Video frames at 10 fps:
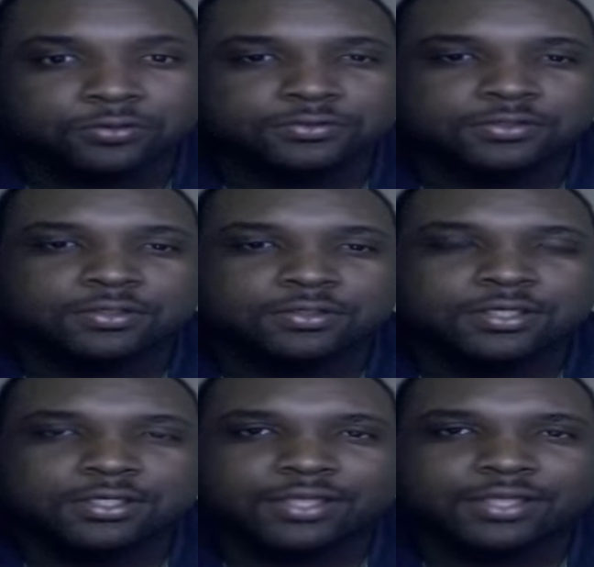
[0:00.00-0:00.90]
So
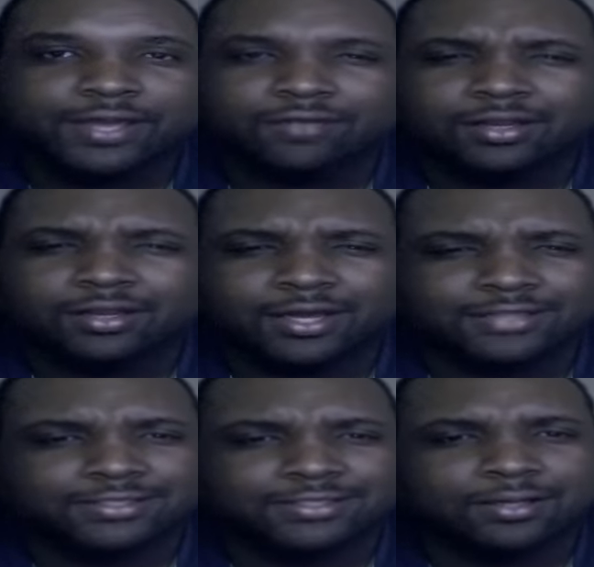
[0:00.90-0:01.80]
they have a lot of
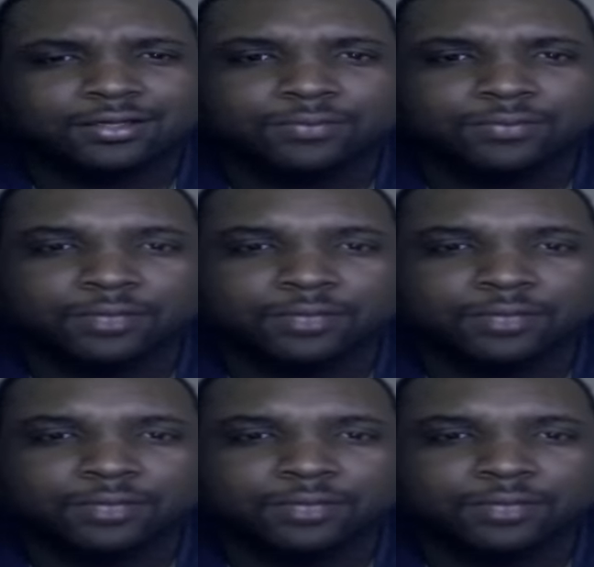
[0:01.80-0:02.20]
talent coming up.